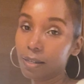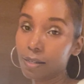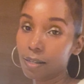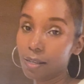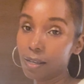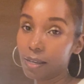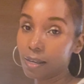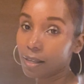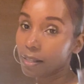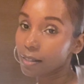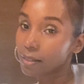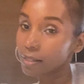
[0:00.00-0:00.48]

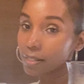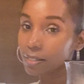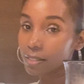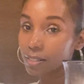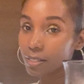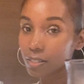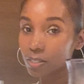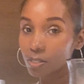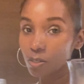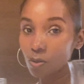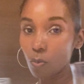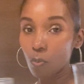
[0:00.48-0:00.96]
again, this
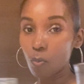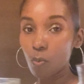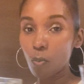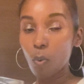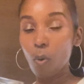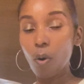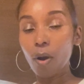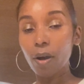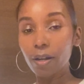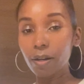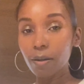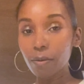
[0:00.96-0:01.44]
is the
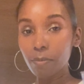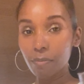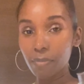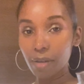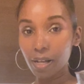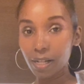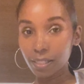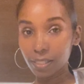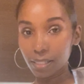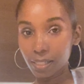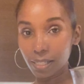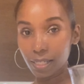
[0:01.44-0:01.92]

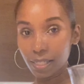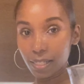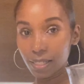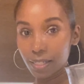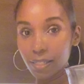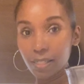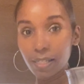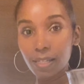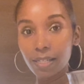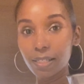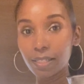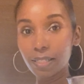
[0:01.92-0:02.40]

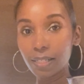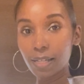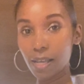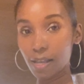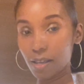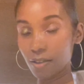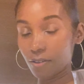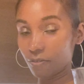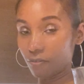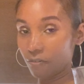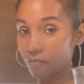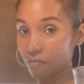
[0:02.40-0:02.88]
watermelon
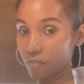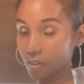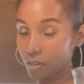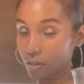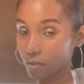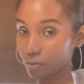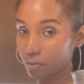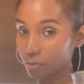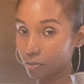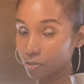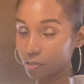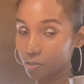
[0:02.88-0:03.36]
and
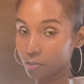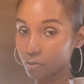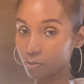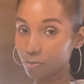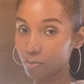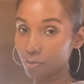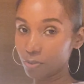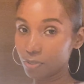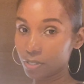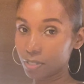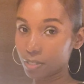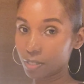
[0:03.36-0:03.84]
fennel
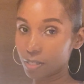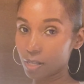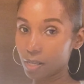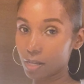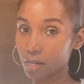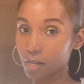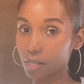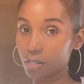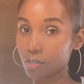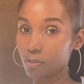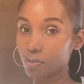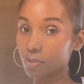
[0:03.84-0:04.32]
juice, and
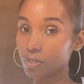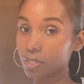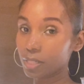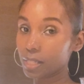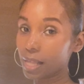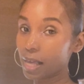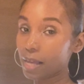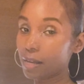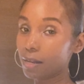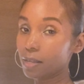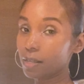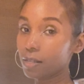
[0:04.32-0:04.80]
I use
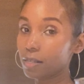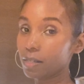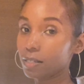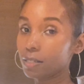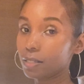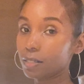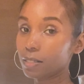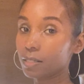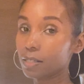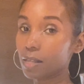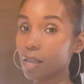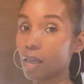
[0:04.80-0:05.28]

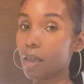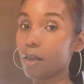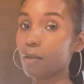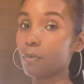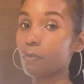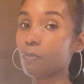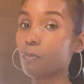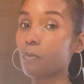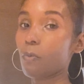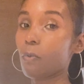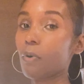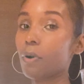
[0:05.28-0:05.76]
lettuce
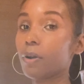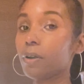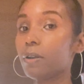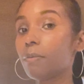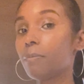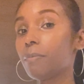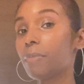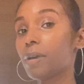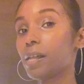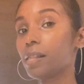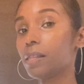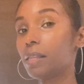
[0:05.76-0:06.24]
and
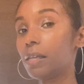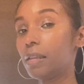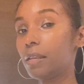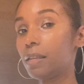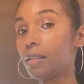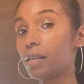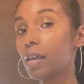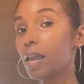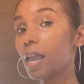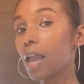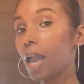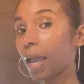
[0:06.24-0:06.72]
watermelon
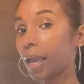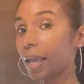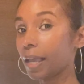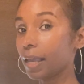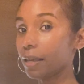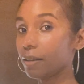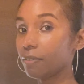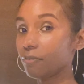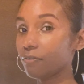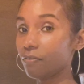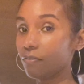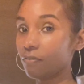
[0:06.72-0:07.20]

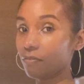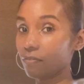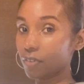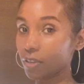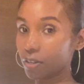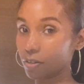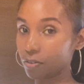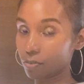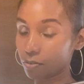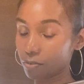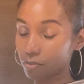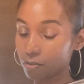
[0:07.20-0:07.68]
and
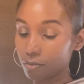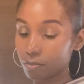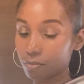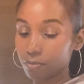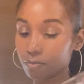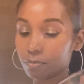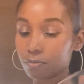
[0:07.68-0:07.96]
fennel.